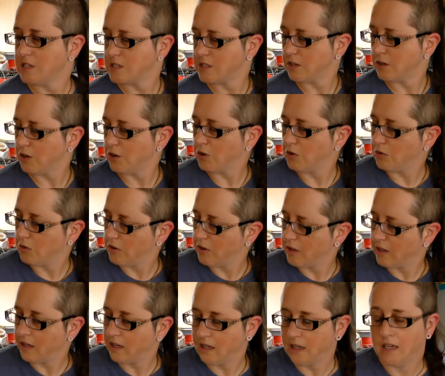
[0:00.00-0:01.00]
So
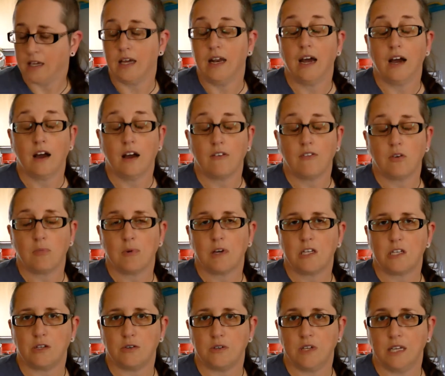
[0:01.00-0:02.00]
get however
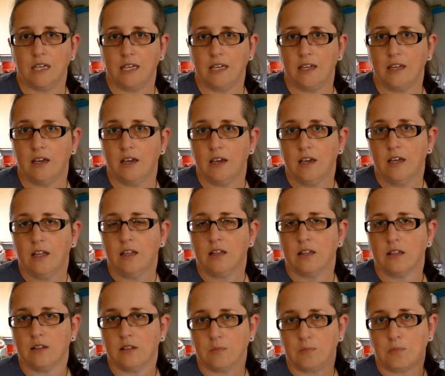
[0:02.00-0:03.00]
much you need,
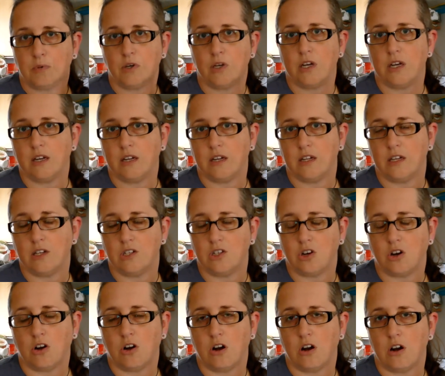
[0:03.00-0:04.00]
put it in a
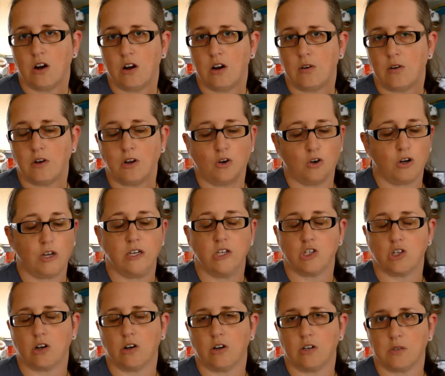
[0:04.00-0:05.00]
jar, or in
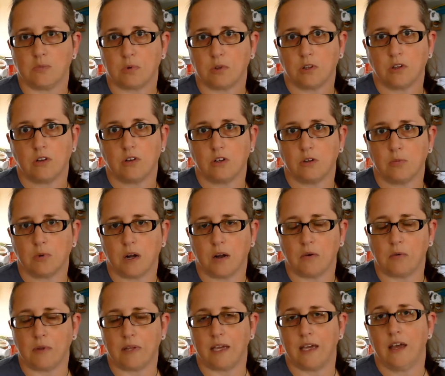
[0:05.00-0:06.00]
jars plural
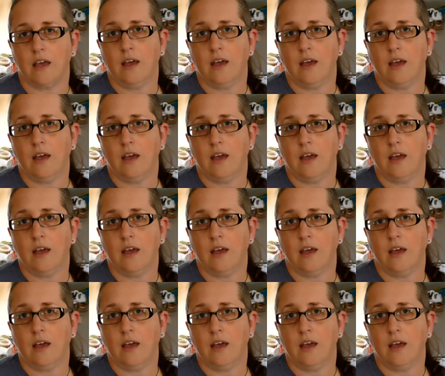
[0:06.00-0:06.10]
probably,